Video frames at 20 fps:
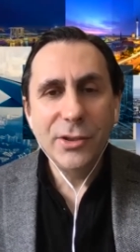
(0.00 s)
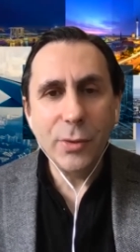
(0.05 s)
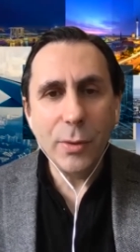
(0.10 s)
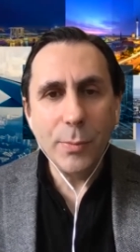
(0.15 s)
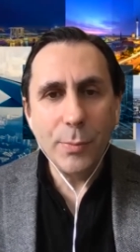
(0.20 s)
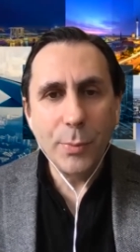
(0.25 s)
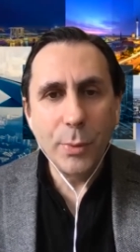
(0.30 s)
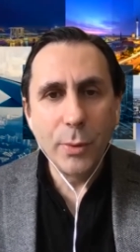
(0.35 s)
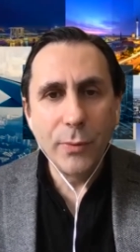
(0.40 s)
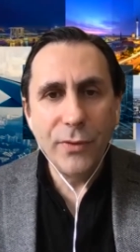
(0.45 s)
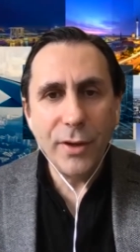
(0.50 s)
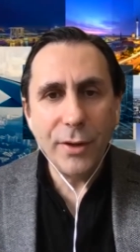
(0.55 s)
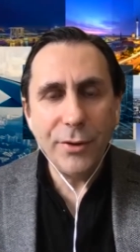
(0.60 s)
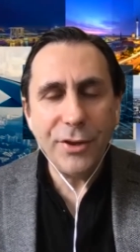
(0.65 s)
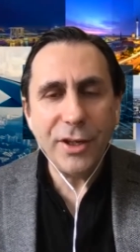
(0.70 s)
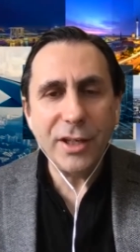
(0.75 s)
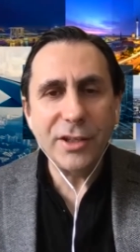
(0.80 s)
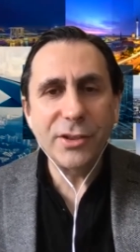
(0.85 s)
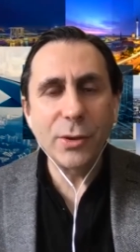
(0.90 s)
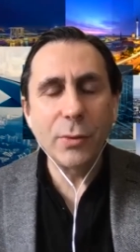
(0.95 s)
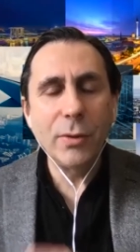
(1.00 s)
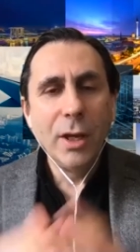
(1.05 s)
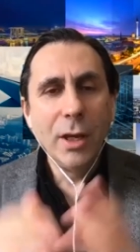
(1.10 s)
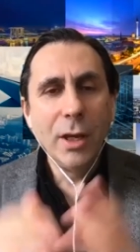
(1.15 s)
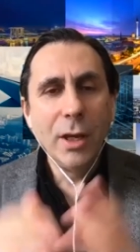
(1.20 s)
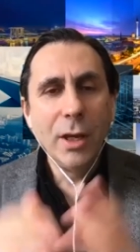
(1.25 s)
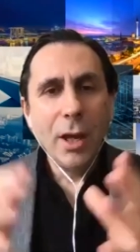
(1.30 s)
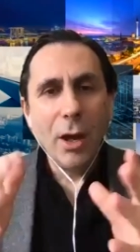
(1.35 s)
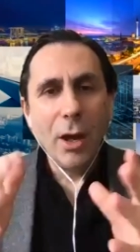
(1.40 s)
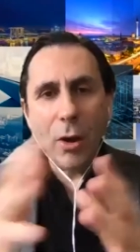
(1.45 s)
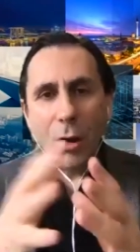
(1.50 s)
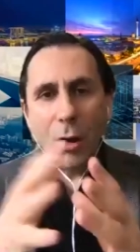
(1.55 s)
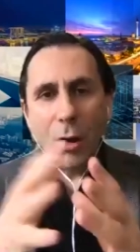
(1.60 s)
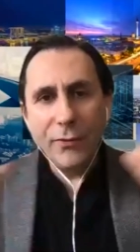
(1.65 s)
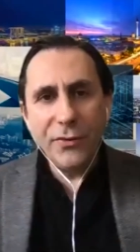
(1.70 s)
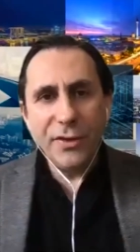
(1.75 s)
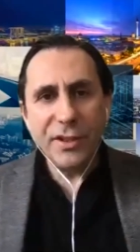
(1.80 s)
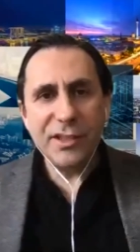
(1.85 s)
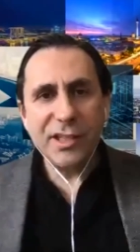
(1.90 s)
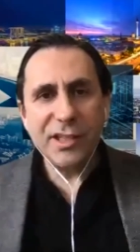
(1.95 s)
to improve their thing. So all
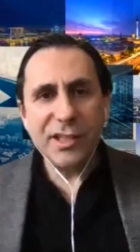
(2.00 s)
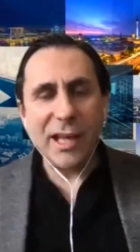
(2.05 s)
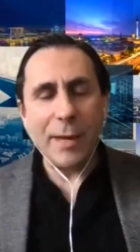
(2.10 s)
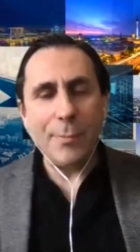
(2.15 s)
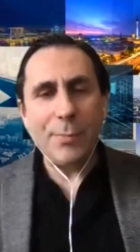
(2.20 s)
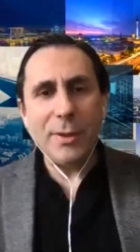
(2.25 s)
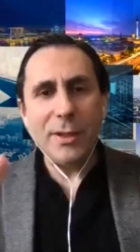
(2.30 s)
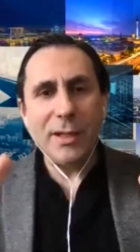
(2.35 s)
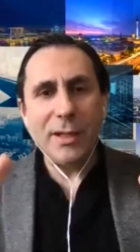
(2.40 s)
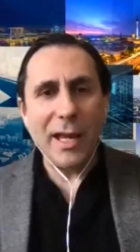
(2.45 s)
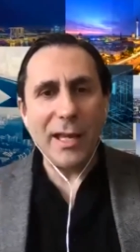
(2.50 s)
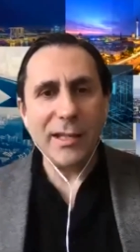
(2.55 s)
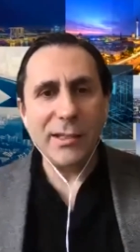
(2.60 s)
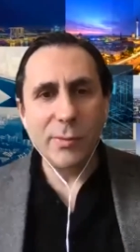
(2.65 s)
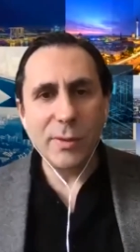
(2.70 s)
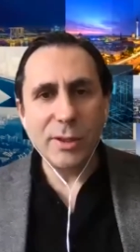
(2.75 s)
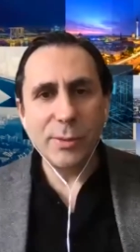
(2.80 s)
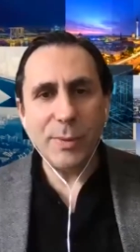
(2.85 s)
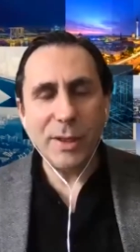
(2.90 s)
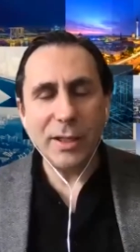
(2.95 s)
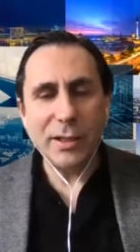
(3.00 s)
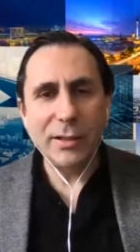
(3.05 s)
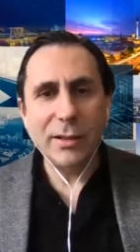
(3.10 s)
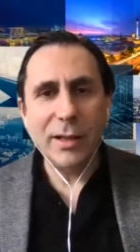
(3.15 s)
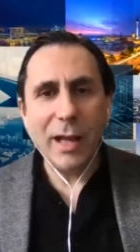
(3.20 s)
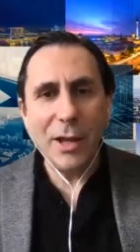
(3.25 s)
of this is happening as we speak.